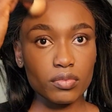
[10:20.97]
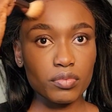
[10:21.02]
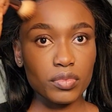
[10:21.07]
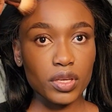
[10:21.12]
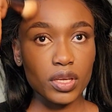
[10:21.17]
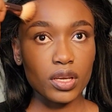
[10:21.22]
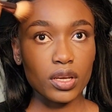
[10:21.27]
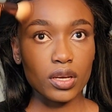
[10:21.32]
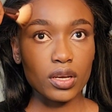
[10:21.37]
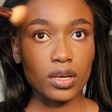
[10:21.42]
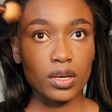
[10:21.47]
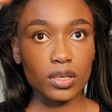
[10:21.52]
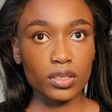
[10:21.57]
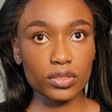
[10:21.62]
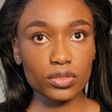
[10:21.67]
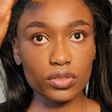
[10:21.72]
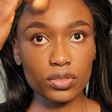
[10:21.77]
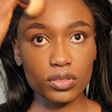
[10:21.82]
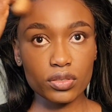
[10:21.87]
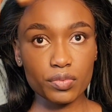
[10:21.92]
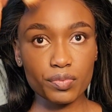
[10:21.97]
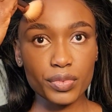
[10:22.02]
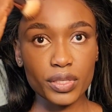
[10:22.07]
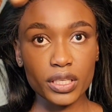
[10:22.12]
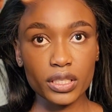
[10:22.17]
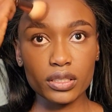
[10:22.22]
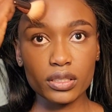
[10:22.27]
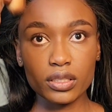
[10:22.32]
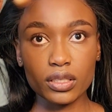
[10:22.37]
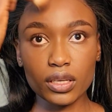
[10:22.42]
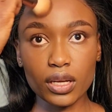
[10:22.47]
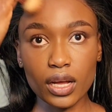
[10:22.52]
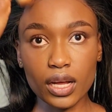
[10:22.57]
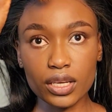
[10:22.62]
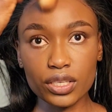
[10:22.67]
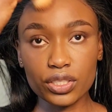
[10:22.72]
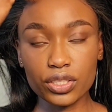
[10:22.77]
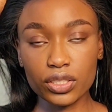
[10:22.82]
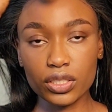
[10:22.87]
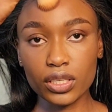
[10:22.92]
Here, you just blend the
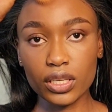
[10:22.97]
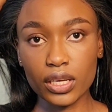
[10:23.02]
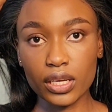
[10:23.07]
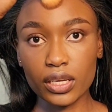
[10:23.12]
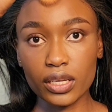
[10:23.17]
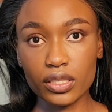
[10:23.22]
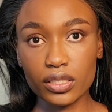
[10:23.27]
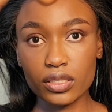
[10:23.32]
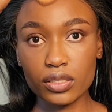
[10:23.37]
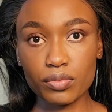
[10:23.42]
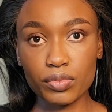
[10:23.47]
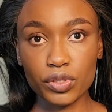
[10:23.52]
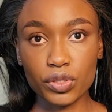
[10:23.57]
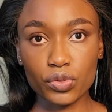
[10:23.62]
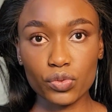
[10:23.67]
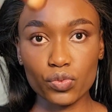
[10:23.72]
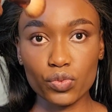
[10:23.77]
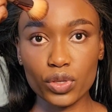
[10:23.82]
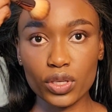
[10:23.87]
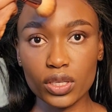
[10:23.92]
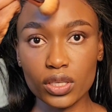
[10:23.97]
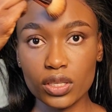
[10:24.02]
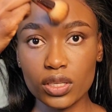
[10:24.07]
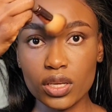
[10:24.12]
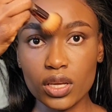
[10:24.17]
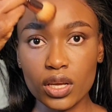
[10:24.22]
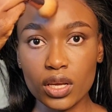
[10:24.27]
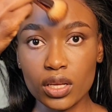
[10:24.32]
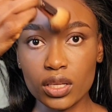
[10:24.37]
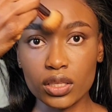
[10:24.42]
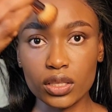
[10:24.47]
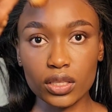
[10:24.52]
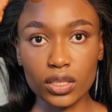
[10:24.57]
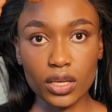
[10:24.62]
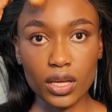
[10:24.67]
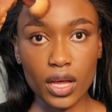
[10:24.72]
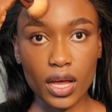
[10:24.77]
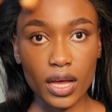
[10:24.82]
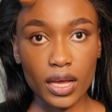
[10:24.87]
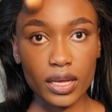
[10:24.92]
harsh lines between the
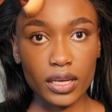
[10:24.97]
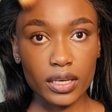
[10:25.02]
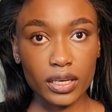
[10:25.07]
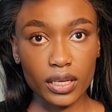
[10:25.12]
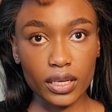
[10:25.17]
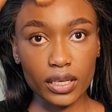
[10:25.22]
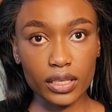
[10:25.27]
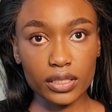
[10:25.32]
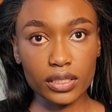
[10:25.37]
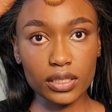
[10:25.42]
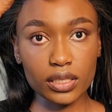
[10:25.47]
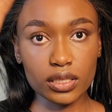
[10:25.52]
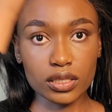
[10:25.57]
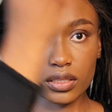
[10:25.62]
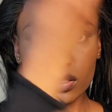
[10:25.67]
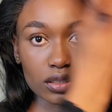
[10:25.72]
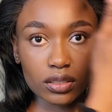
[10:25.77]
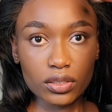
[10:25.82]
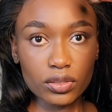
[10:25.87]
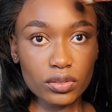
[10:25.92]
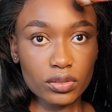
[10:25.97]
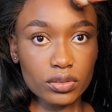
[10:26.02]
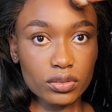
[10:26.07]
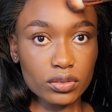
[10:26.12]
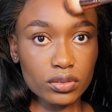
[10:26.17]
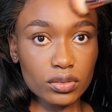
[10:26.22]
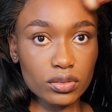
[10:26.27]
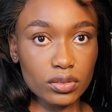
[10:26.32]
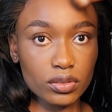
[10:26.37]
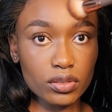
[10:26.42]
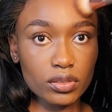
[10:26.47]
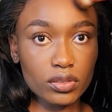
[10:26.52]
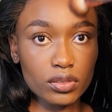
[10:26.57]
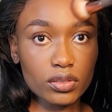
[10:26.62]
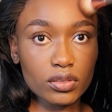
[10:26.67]
highlight and the contour,